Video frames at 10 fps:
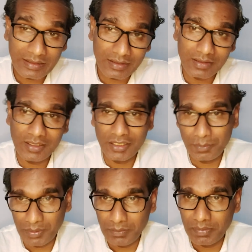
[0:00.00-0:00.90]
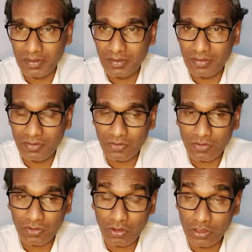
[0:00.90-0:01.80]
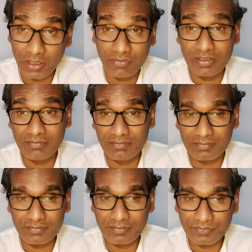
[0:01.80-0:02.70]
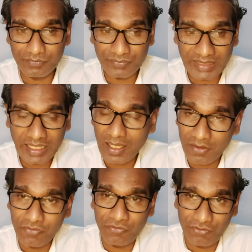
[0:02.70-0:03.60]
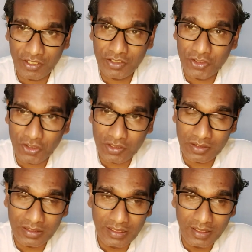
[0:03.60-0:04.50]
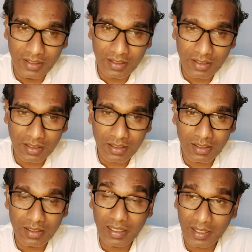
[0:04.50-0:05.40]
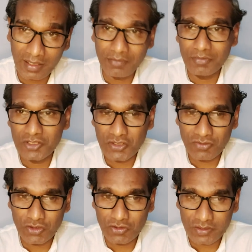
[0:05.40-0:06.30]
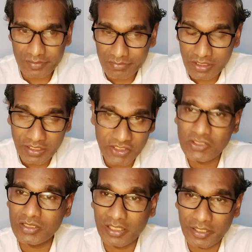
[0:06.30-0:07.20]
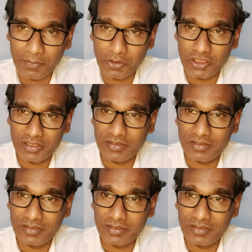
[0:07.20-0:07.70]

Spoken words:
dead people, or even they have fed on animals, which was recently reported.